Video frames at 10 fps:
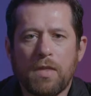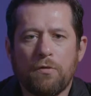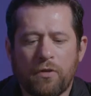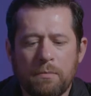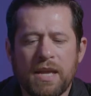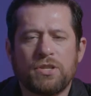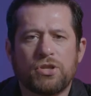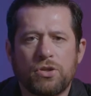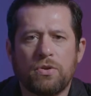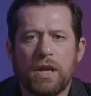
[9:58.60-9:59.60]
for me
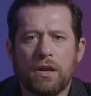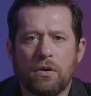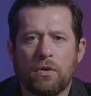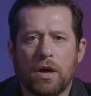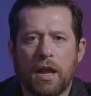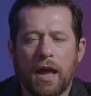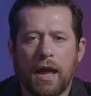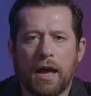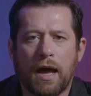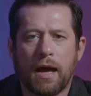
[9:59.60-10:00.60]
shooting on
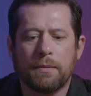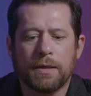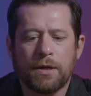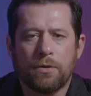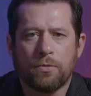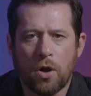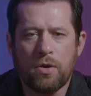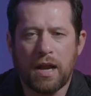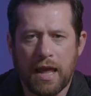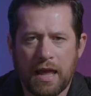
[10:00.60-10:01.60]
a
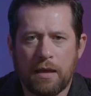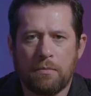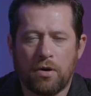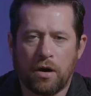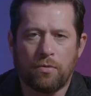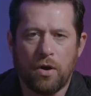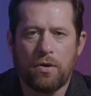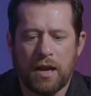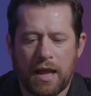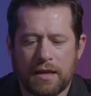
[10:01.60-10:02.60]
Ronin M or a
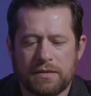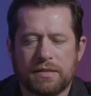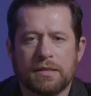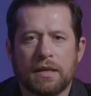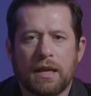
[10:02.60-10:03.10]
Ronin S,